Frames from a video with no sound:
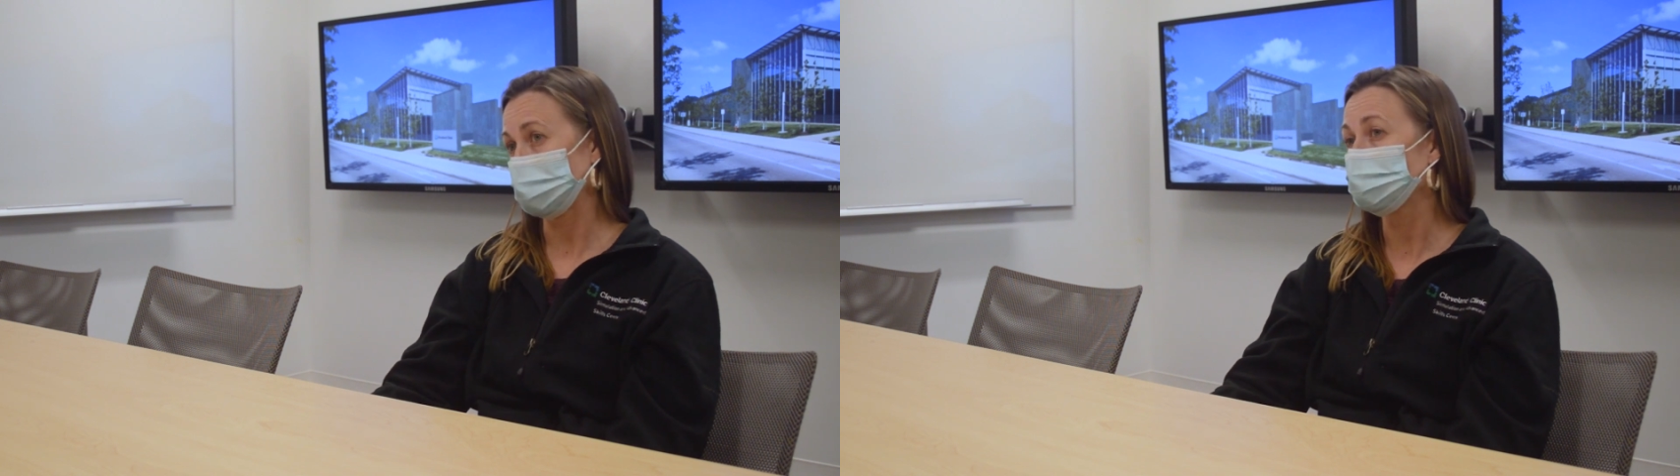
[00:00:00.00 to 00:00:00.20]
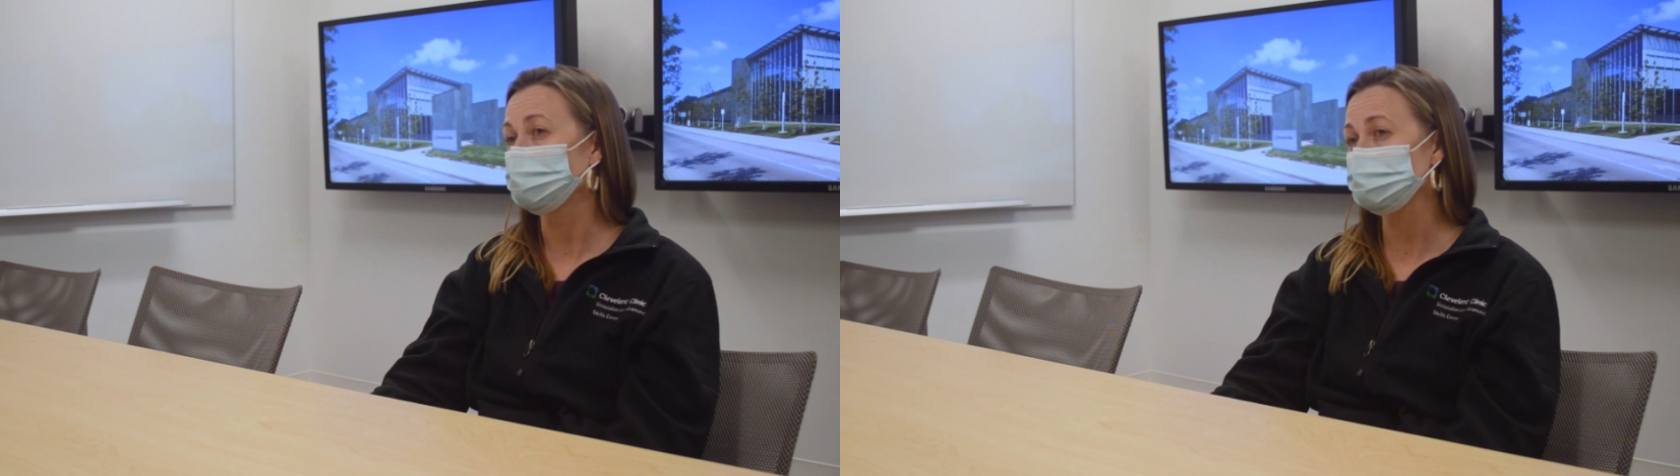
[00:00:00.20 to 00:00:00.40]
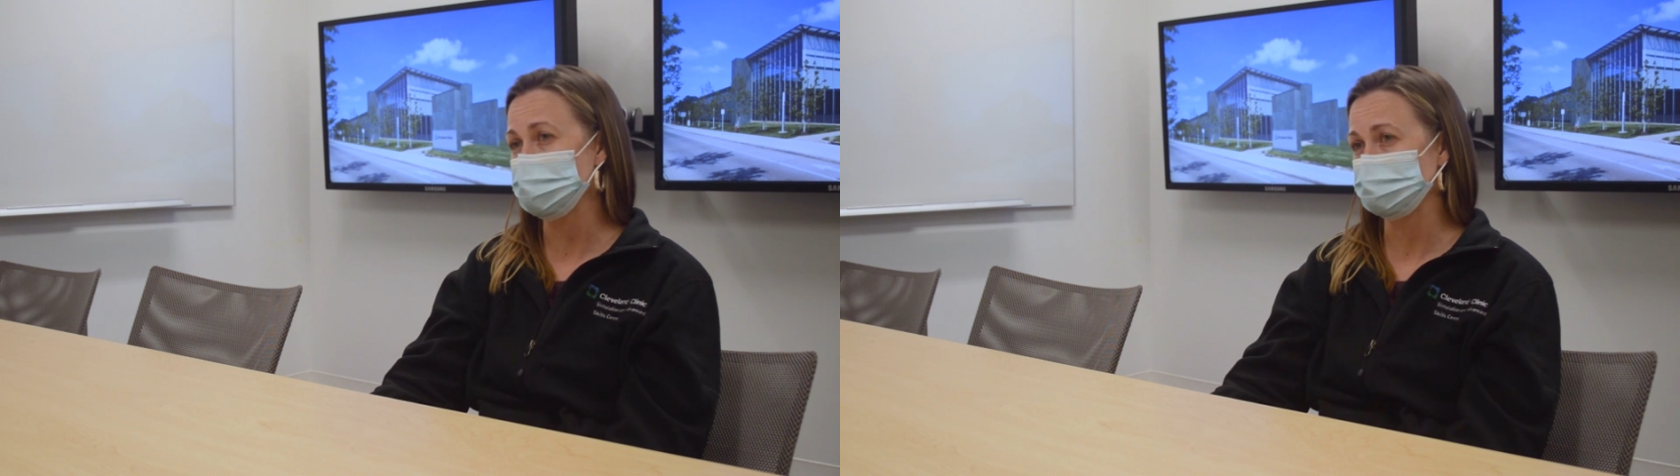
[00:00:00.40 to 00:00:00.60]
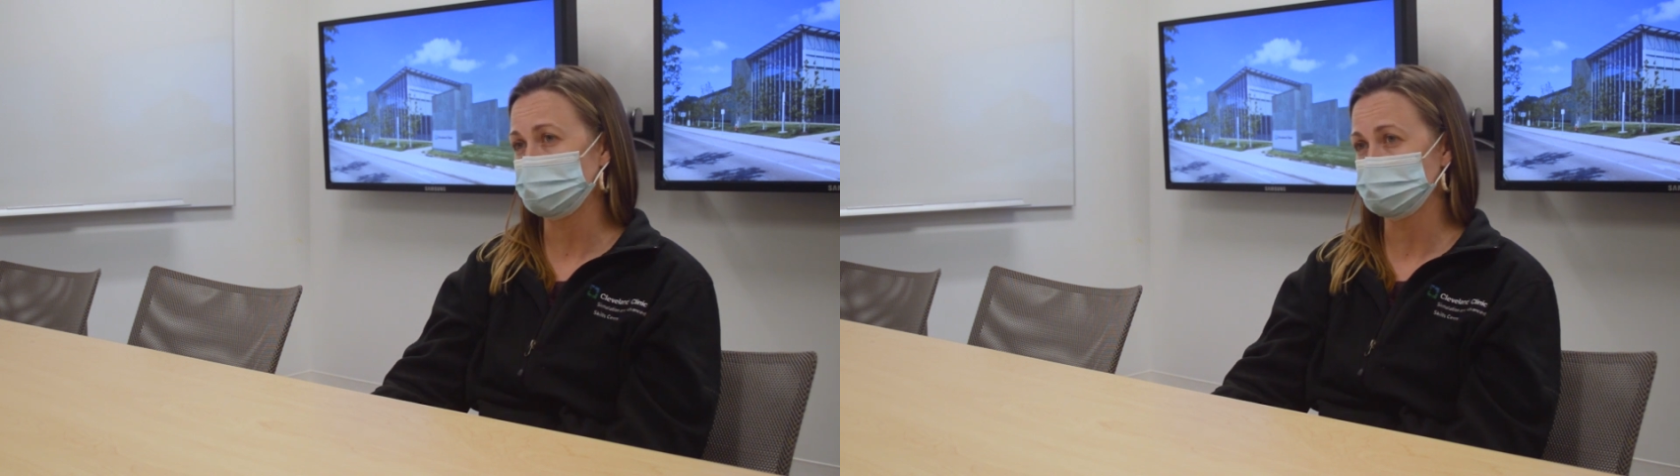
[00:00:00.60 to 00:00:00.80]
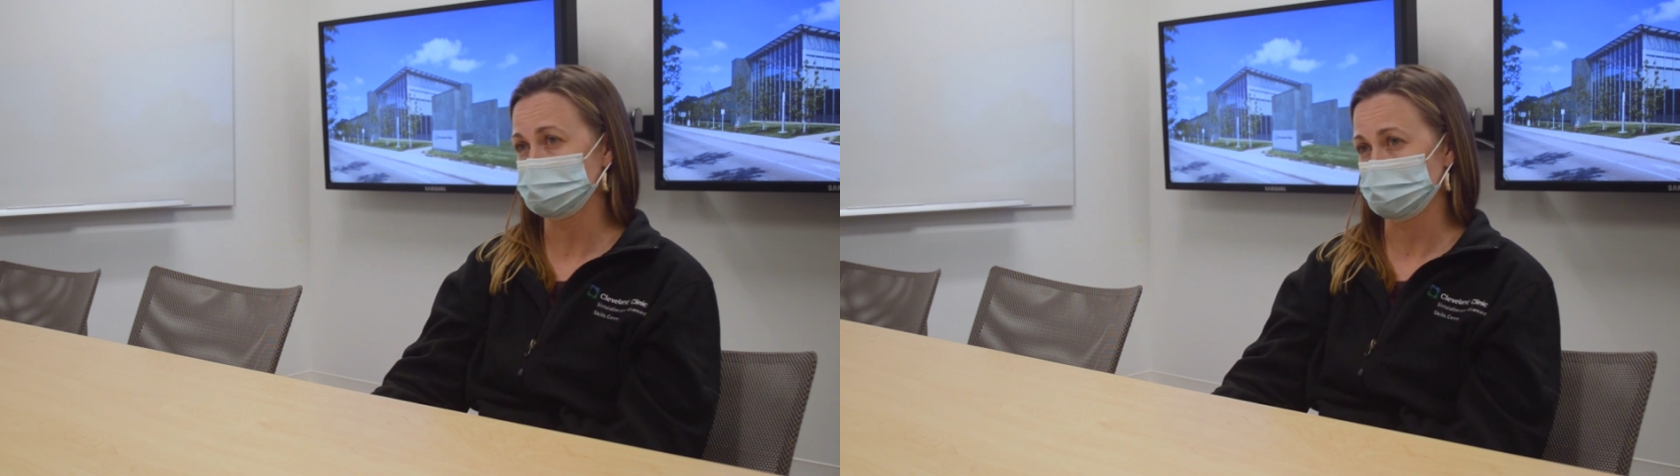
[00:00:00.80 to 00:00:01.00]
harm our
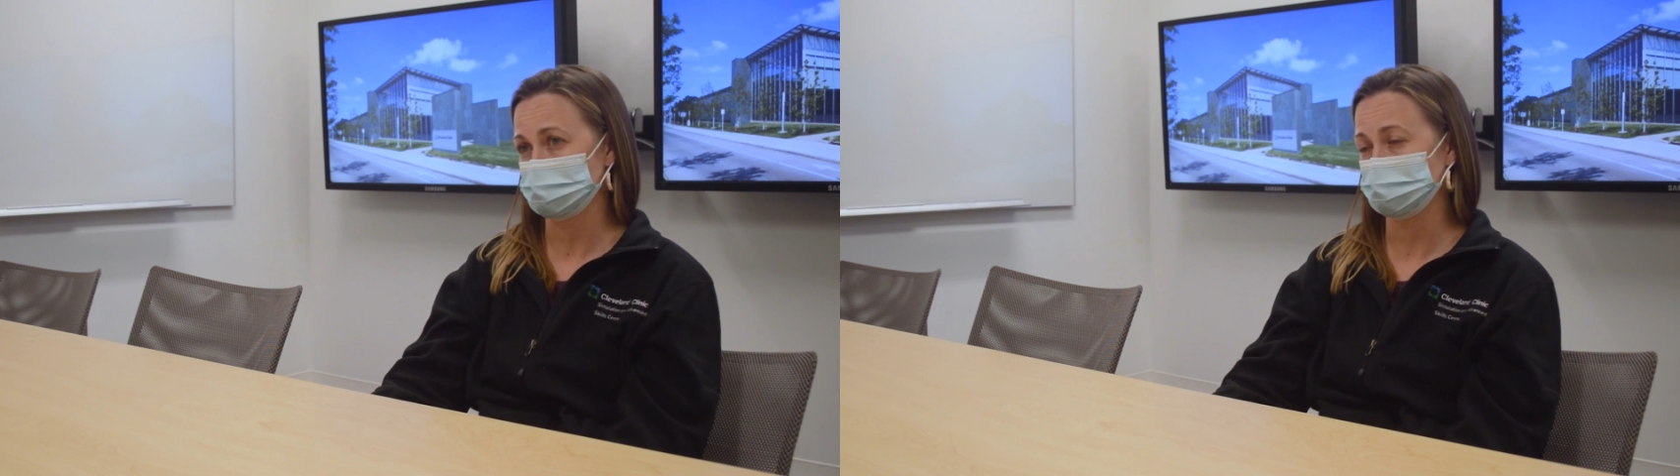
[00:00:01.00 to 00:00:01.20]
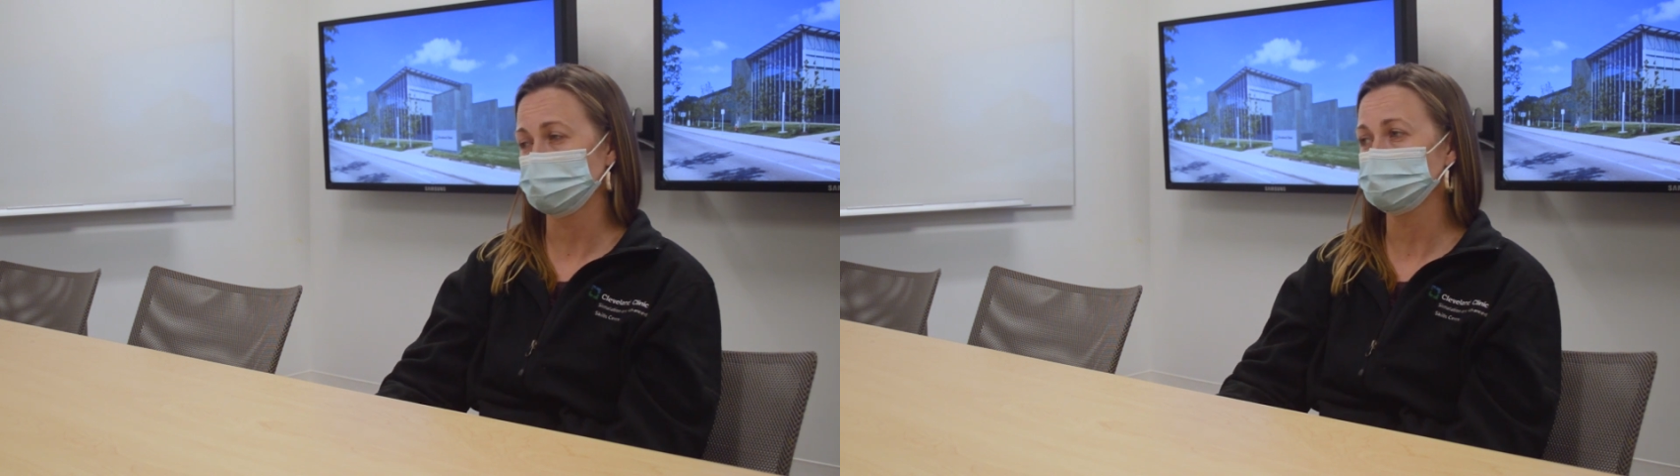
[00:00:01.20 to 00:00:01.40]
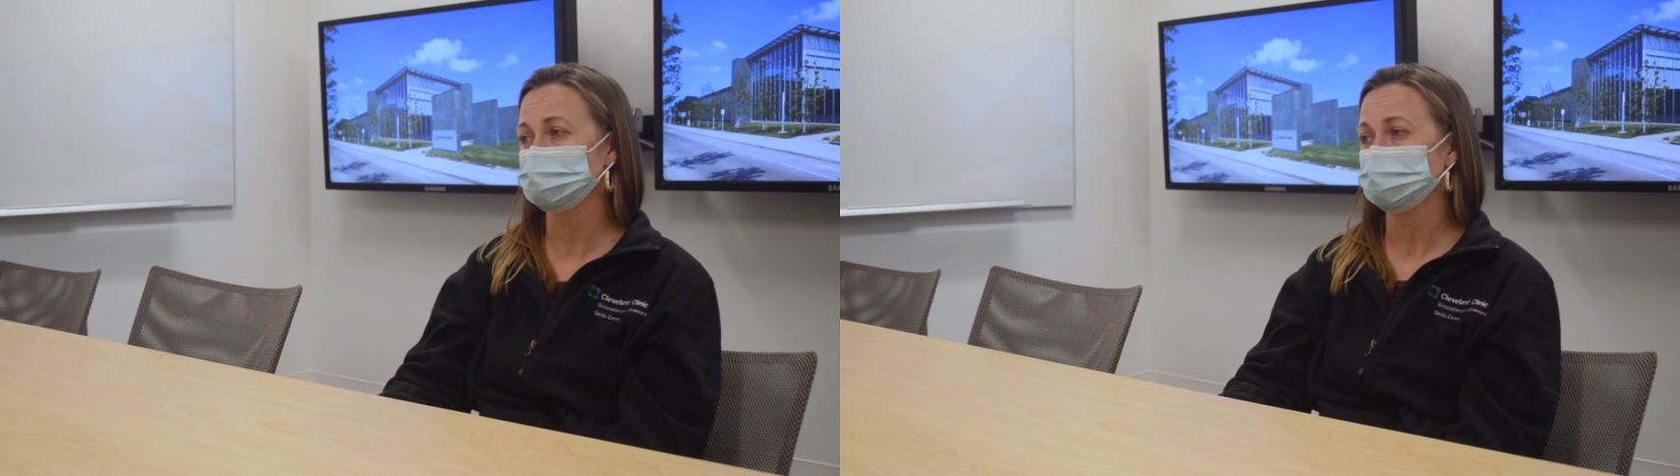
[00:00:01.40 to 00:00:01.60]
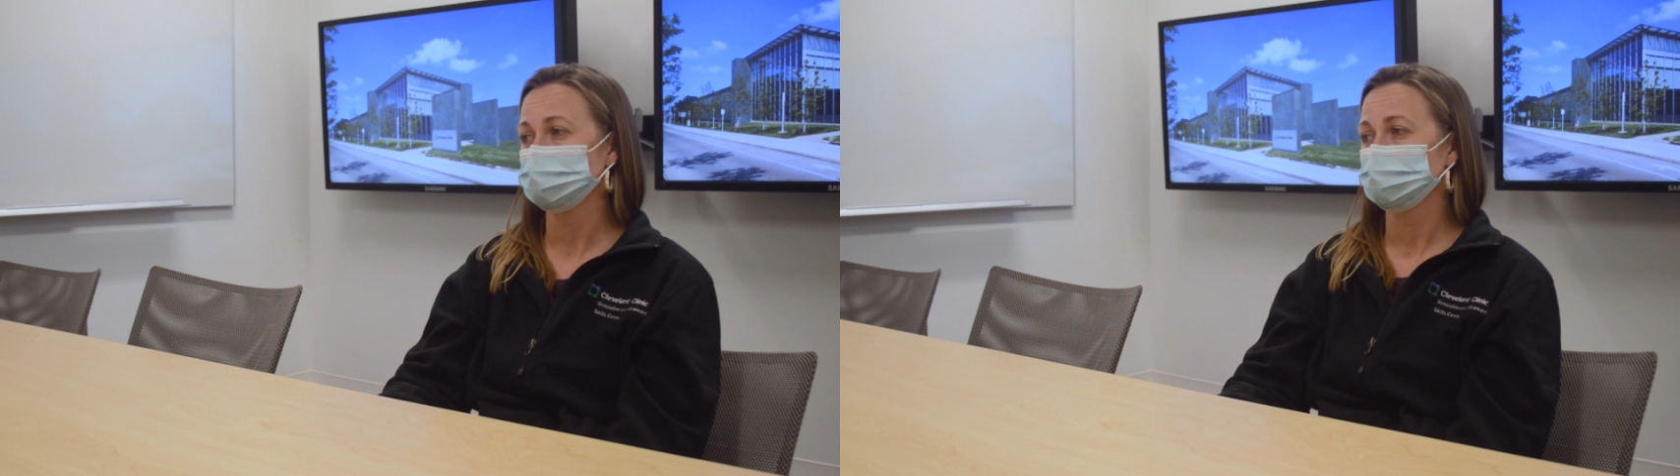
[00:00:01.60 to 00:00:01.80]
patients. We don't